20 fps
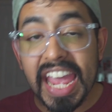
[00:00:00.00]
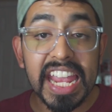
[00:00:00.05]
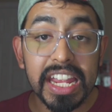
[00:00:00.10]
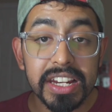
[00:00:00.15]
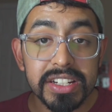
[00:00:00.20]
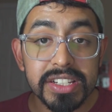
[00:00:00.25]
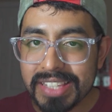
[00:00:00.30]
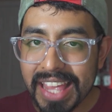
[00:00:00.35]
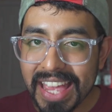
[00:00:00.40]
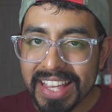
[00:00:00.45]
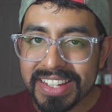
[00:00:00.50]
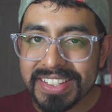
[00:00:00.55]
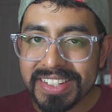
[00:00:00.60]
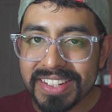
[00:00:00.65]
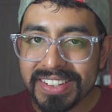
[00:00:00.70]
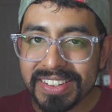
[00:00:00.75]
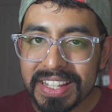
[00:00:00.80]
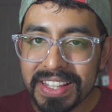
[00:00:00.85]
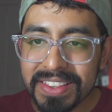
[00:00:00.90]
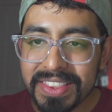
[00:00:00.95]
8.
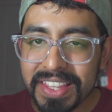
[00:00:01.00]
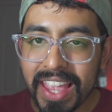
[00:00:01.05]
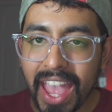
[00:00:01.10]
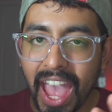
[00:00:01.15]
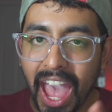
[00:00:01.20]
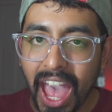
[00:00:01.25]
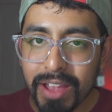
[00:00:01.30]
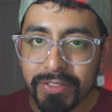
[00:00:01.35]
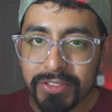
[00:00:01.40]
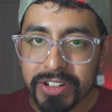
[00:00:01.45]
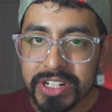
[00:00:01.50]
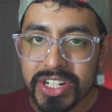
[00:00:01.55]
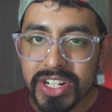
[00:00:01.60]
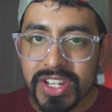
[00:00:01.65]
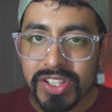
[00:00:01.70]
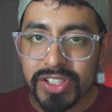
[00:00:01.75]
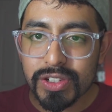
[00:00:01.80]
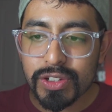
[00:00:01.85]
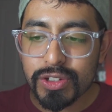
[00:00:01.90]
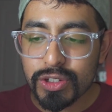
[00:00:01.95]
Technically, the
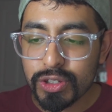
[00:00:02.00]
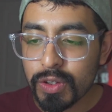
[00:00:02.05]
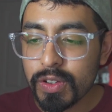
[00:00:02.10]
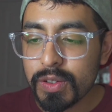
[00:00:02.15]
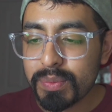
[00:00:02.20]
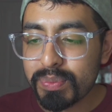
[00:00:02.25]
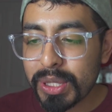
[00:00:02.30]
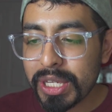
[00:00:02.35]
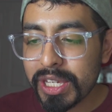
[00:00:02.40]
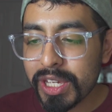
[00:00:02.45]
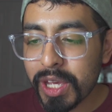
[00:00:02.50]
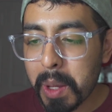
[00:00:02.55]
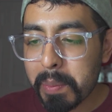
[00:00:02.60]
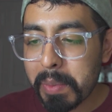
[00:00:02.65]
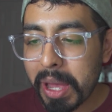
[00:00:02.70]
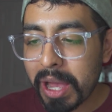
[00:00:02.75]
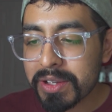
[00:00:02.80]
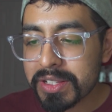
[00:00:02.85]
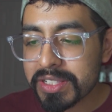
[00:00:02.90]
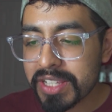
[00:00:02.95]
averages should be
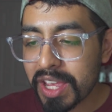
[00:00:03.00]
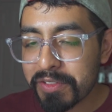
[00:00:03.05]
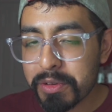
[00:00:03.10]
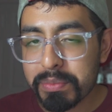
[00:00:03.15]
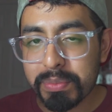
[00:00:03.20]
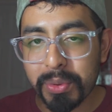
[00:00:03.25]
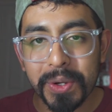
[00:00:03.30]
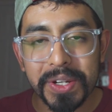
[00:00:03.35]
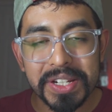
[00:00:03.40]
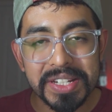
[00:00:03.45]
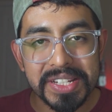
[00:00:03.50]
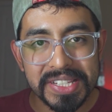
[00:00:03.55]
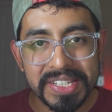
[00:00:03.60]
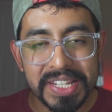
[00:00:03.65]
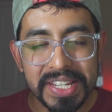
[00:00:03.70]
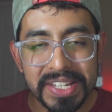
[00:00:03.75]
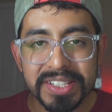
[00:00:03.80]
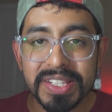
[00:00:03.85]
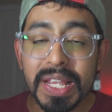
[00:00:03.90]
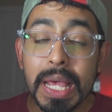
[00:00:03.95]
about
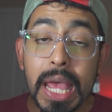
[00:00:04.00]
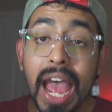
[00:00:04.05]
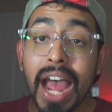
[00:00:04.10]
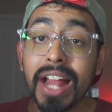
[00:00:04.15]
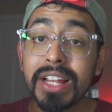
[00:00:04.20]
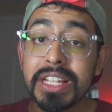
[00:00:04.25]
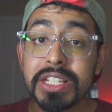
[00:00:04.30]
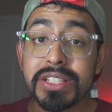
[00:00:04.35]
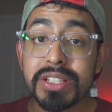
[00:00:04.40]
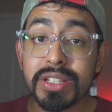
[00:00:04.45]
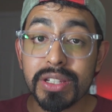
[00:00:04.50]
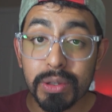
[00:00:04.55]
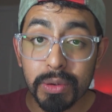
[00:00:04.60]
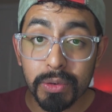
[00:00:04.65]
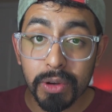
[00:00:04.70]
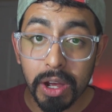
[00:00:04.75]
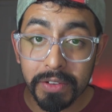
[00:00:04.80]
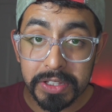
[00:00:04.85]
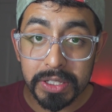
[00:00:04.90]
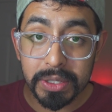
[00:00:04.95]
7.6, at least
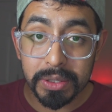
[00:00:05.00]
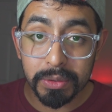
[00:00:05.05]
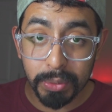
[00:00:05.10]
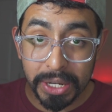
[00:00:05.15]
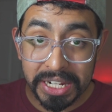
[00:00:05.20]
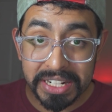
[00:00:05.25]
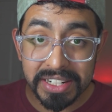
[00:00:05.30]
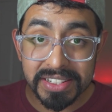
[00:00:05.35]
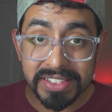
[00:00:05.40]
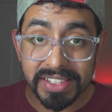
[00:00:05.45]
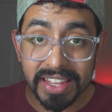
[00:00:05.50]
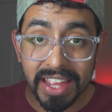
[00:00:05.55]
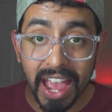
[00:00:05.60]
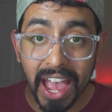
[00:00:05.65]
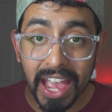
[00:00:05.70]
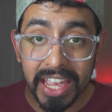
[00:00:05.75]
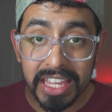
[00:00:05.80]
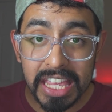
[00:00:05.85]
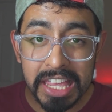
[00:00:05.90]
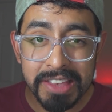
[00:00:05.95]
of the ratings that
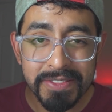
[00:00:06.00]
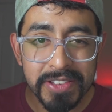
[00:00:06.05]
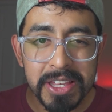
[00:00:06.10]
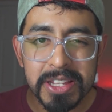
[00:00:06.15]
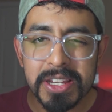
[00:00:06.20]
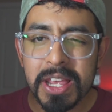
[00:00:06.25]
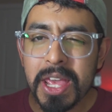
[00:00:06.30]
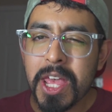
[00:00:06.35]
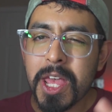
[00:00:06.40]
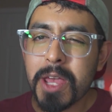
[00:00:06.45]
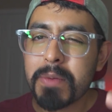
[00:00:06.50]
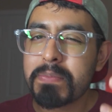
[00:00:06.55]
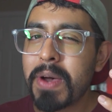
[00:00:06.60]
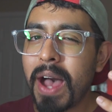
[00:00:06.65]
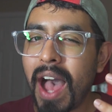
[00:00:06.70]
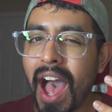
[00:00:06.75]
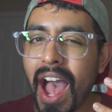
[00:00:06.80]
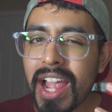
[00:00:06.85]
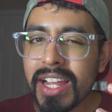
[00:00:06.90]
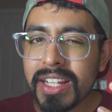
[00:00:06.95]
I gave it,
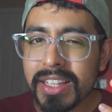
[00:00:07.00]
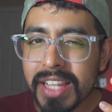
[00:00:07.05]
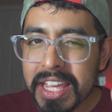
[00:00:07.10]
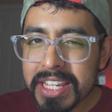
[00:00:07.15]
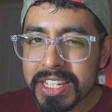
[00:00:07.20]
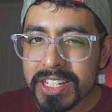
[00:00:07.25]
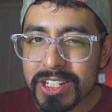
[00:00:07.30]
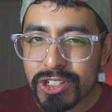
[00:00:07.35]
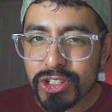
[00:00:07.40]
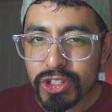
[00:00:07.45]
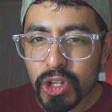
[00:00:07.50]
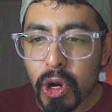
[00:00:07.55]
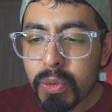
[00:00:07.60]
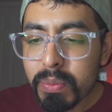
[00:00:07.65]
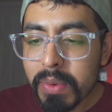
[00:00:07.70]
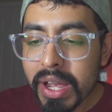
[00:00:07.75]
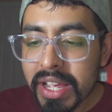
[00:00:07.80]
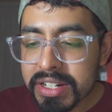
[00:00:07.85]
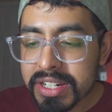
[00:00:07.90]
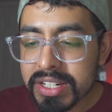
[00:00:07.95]
but I like it so
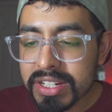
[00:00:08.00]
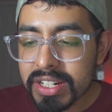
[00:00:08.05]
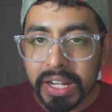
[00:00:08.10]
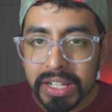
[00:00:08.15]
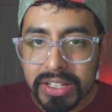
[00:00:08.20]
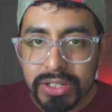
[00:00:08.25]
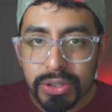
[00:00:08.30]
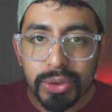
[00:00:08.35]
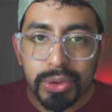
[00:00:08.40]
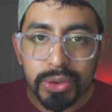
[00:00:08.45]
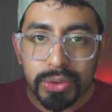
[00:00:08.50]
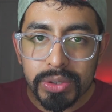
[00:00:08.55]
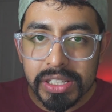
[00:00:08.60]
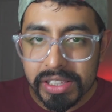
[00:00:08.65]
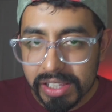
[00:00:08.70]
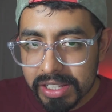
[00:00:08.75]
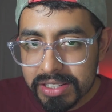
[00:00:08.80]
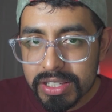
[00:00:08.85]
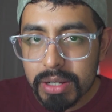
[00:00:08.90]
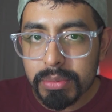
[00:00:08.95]
much, but I do agree
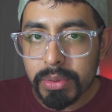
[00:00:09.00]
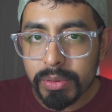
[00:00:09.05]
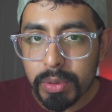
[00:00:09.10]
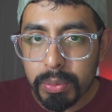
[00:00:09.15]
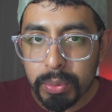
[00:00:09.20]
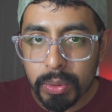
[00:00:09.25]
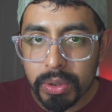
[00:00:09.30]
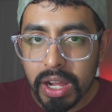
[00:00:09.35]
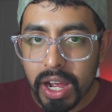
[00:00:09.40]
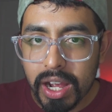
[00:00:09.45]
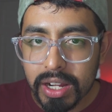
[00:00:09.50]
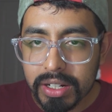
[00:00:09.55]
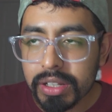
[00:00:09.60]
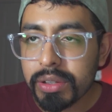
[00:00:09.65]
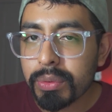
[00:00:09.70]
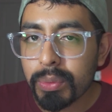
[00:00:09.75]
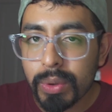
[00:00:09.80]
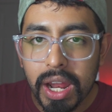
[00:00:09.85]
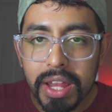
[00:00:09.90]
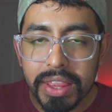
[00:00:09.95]
that some of them were
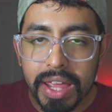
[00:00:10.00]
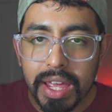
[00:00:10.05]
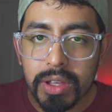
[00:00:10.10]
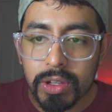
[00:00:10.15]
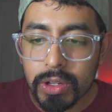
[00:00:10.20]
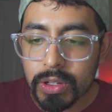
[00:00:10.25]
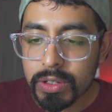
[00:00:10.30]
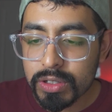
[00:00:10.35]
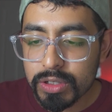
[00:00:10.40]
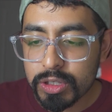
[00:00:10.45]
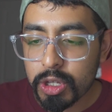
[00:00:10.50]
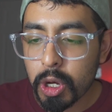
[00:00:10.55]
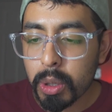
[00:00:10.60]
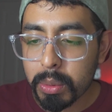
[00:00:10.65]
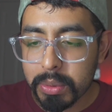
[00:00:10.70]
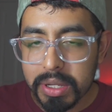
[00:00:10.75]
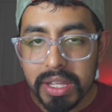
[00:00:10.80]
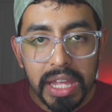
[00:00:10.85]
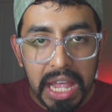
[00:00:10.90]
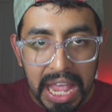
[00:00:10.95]
not that good,
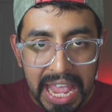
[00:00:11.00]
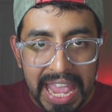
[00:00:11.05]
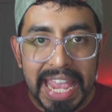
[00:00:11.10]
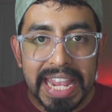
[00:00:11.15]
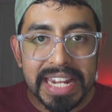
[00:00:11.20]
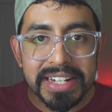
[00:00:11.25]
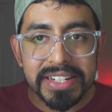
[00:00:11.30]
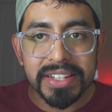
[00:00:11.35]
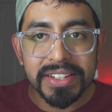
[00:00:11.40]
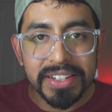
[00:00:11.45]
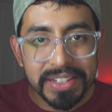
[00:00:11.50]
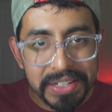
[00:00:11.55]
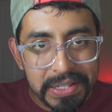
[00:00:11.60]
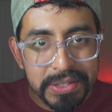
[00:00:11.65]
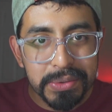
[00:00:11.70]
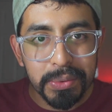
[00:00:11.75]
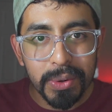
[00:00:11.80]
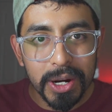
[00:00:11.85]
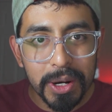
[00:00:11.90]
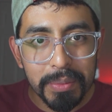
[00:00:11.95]
so 8
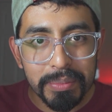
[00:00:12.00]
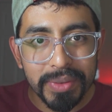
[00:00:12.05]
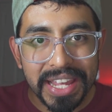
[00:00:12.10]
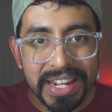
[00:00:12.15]
is where I'm